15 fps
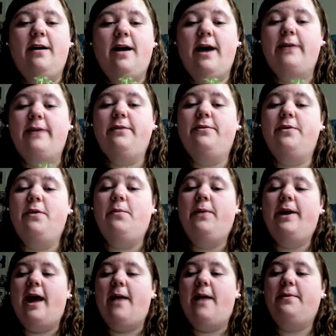I don't know what
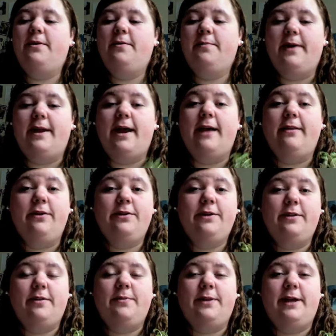happened, but I looked
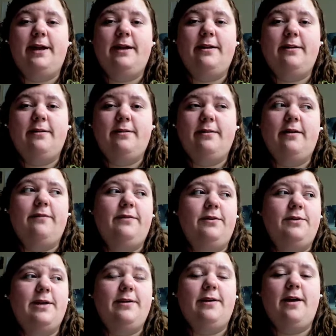at the plant a few
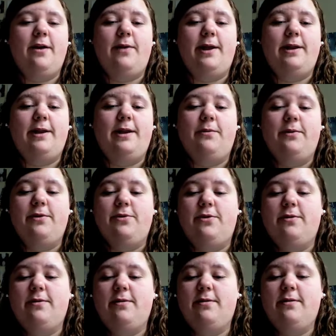days ago and it was
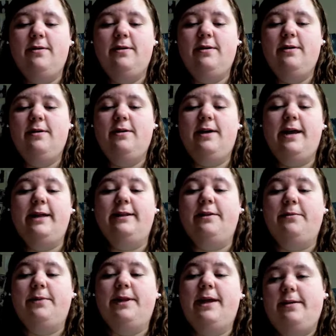just, it
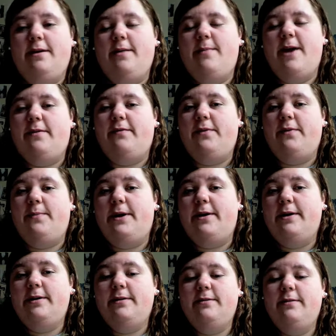literally had come out of the pot.